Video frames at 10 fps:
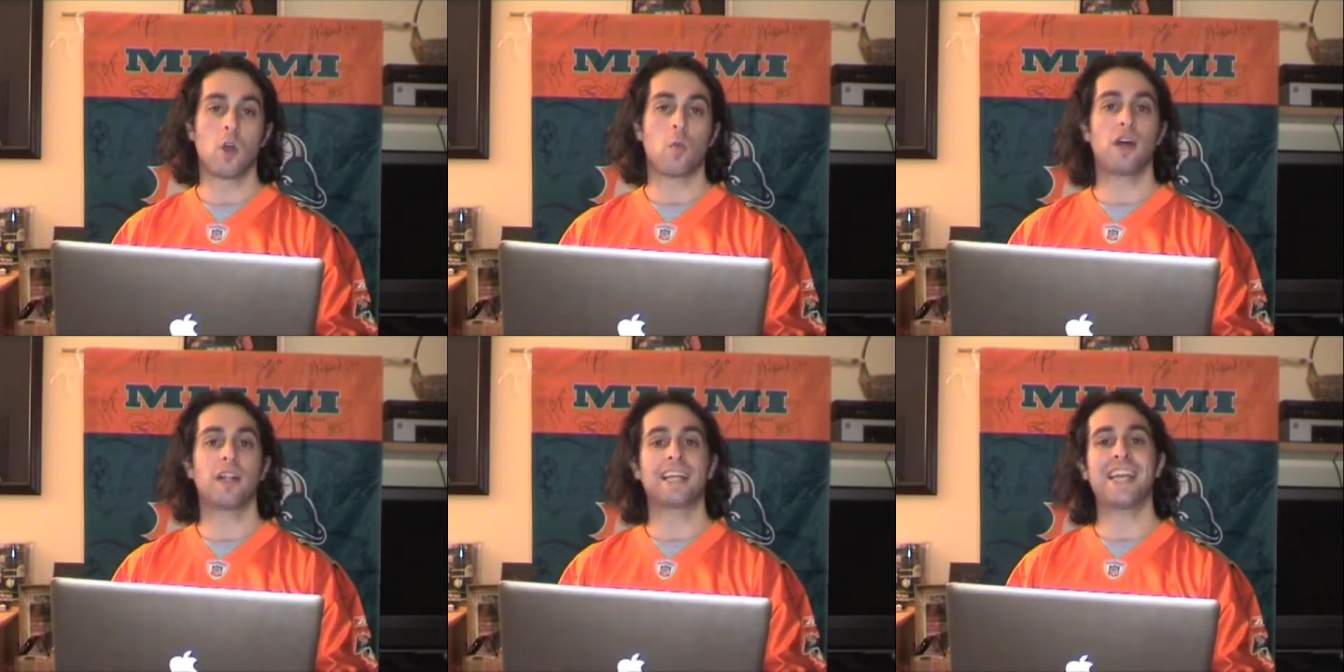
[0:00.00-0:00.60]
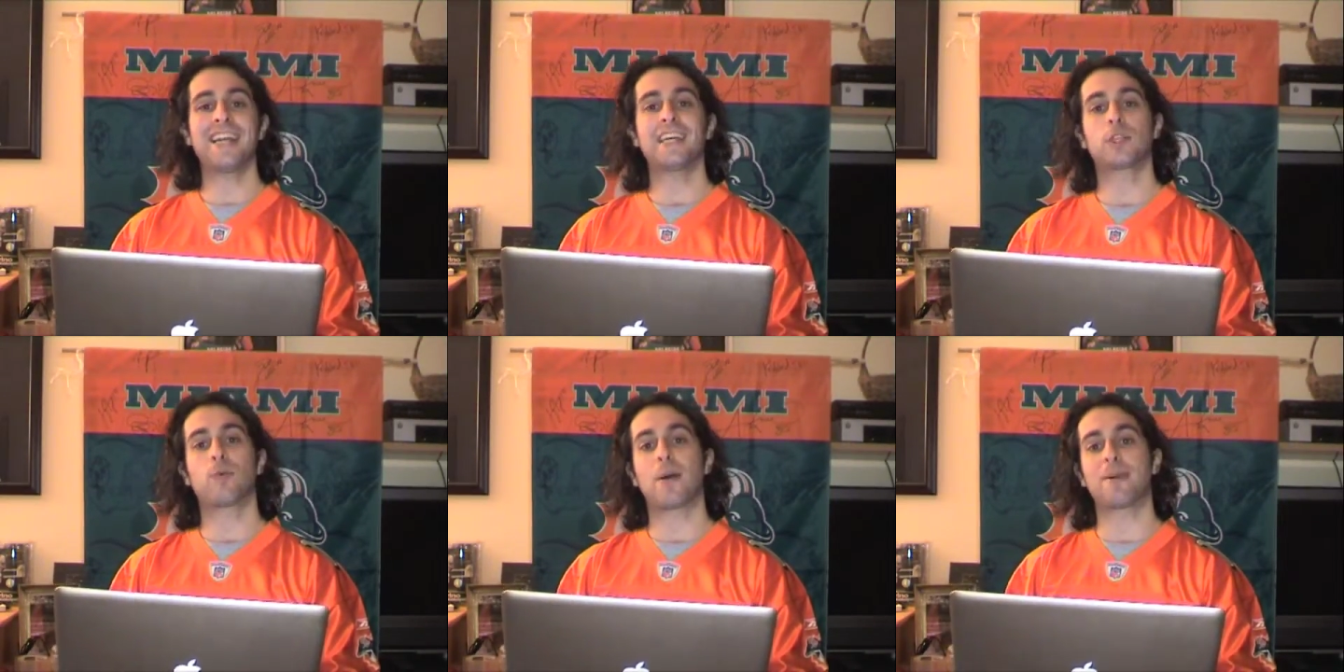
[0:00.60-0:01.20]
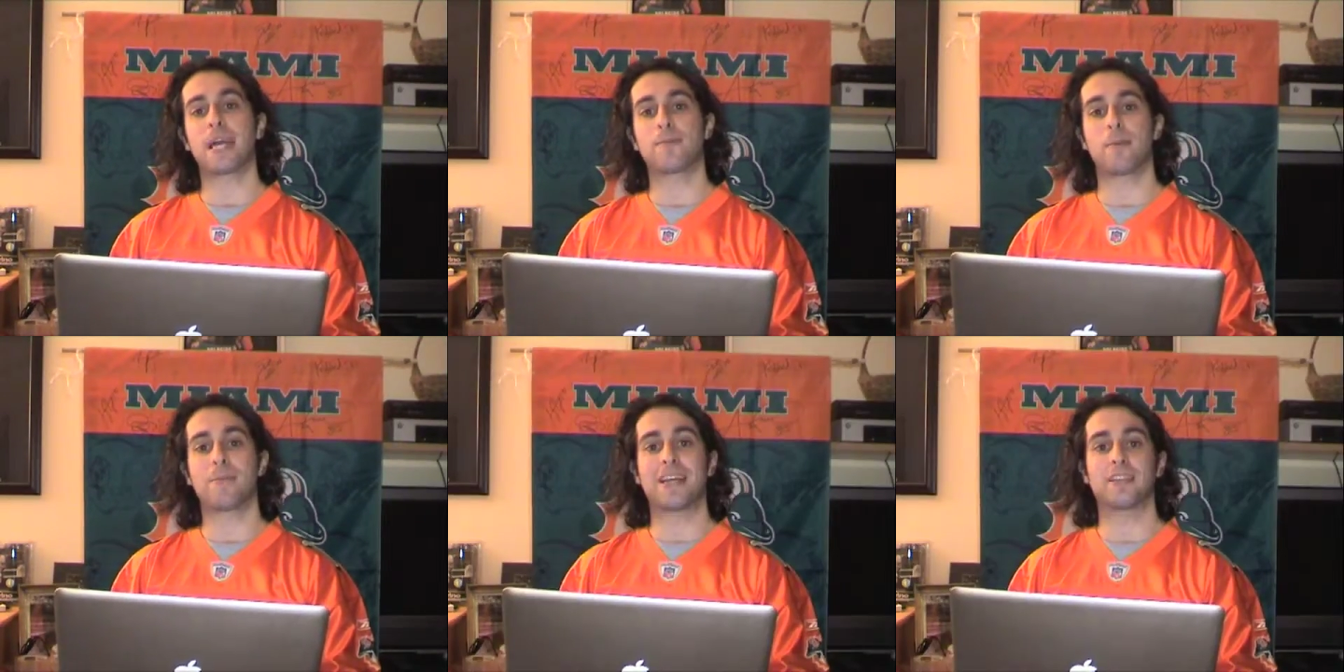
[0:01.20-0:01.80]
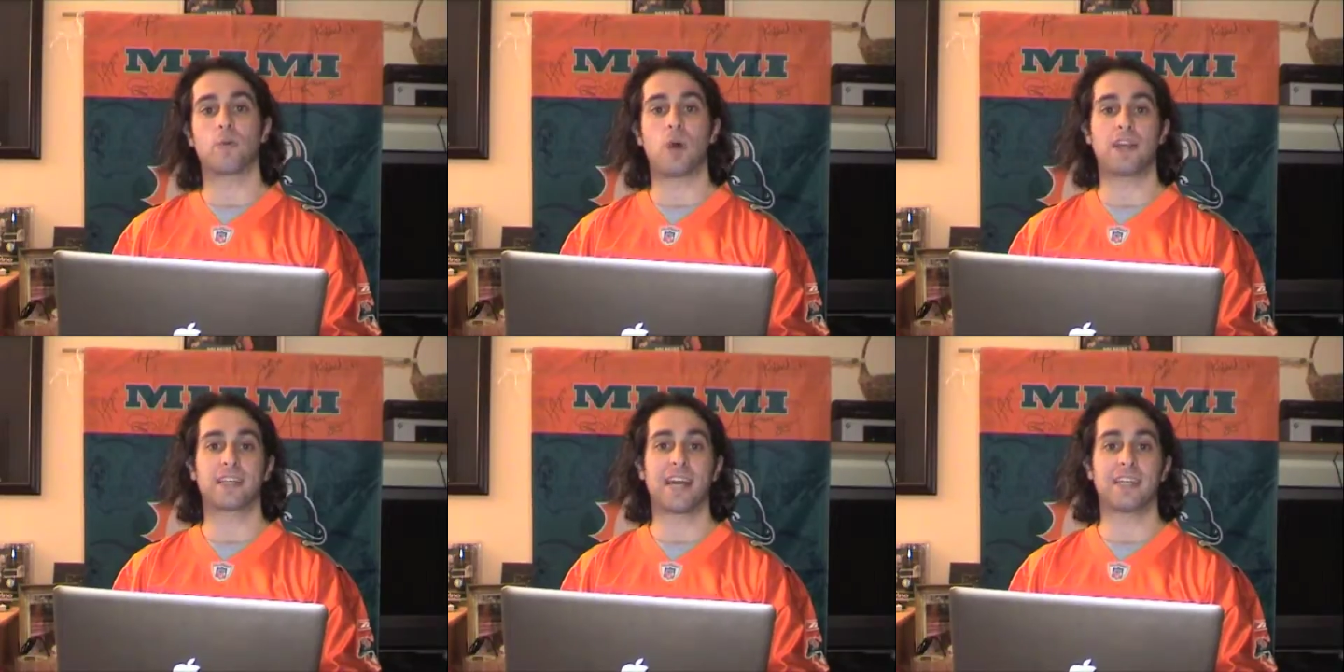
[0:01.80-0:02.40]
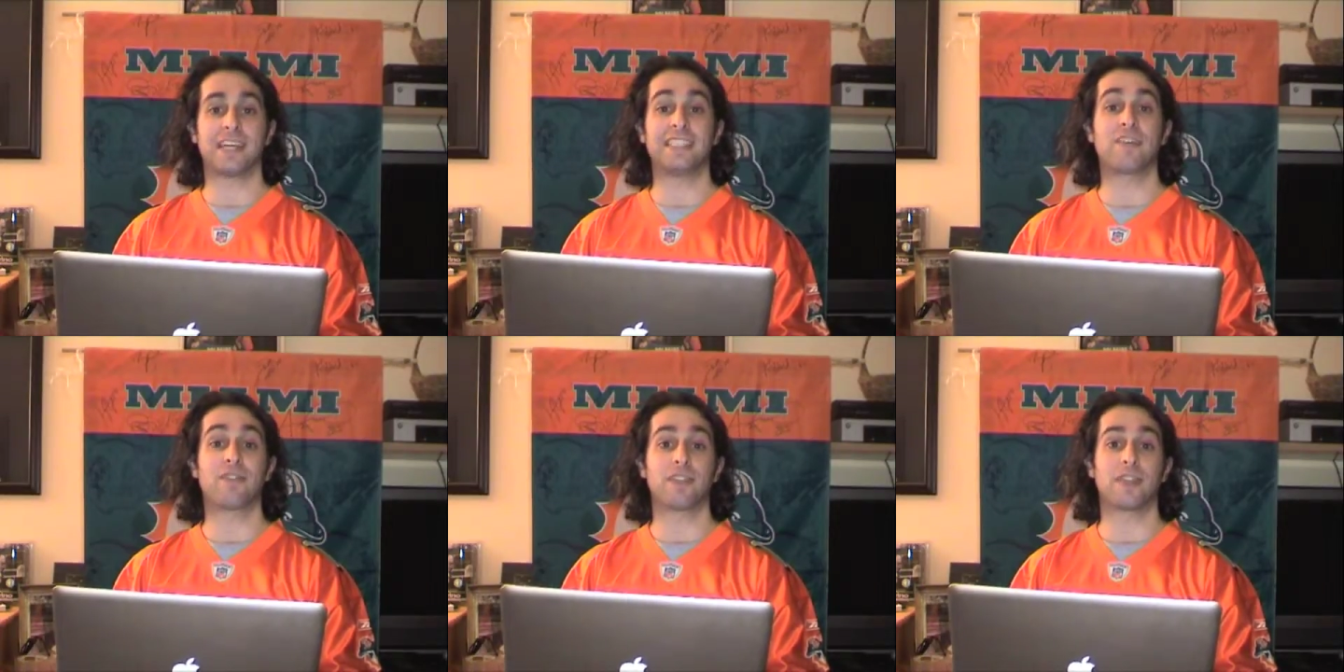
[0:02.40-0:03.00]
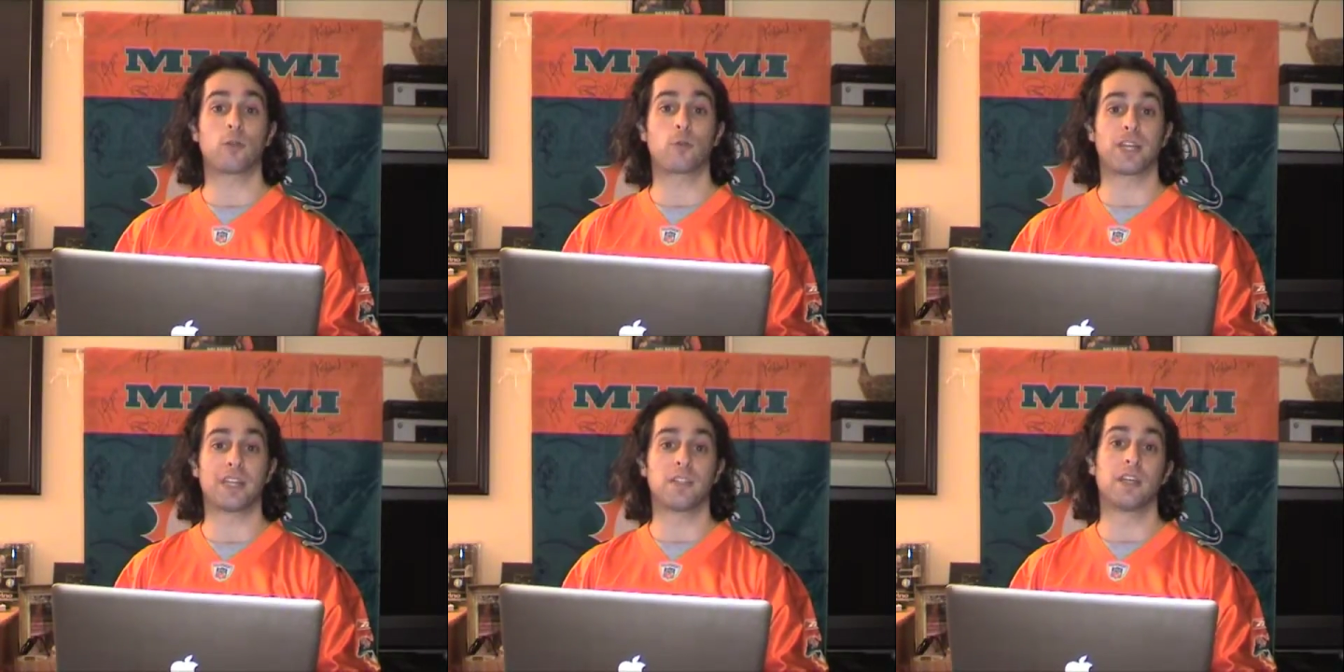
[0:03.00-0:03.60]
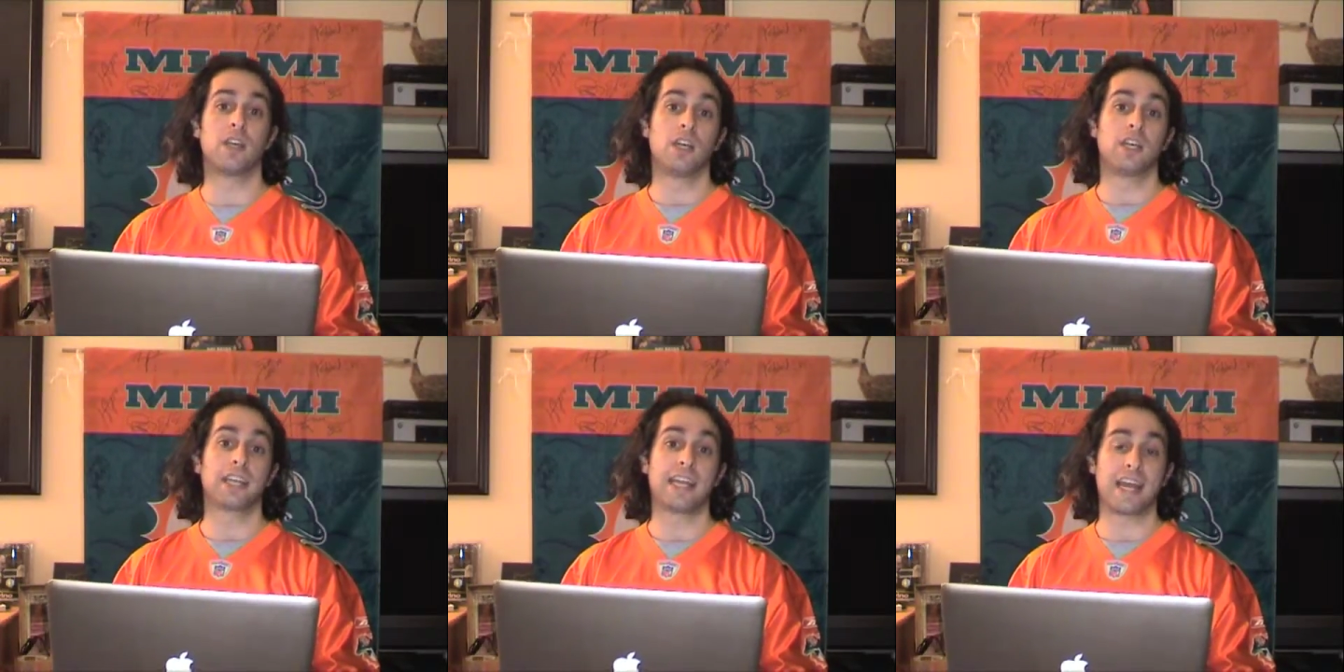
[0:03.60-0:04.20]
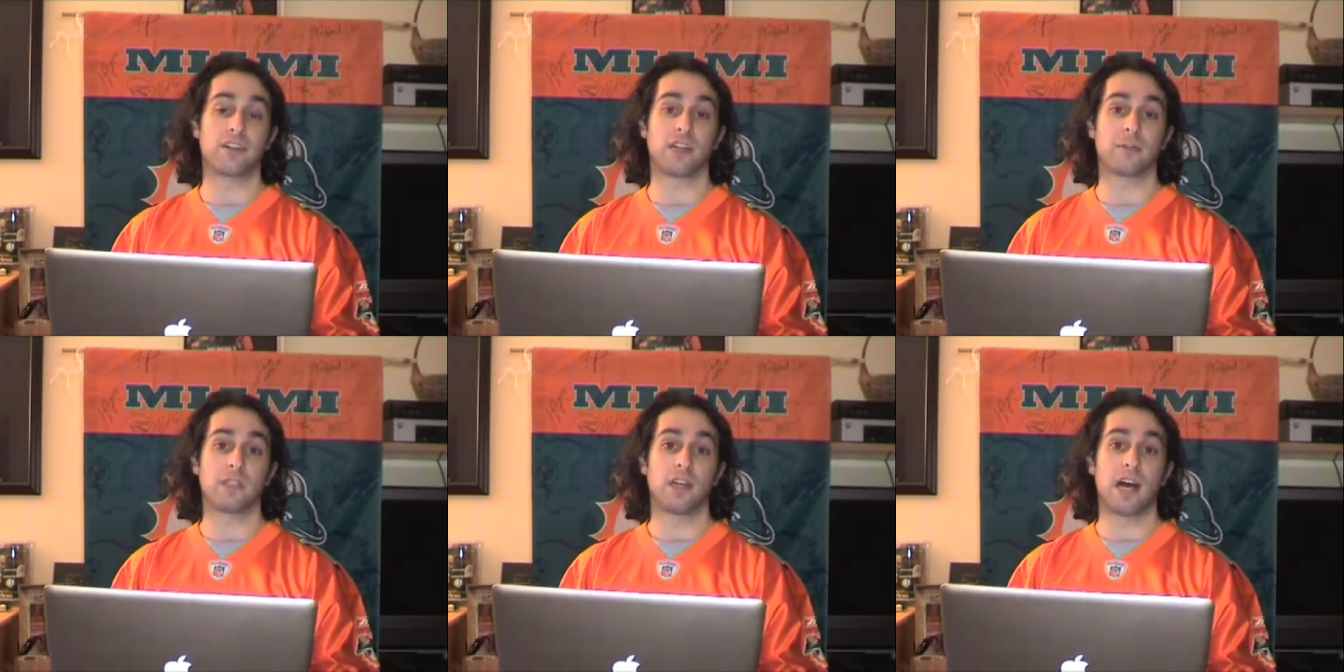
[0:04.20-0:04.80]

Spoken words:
Well, I can't answer why Miami abandoned the Wildcat, and I definitely think Ricky can handle it.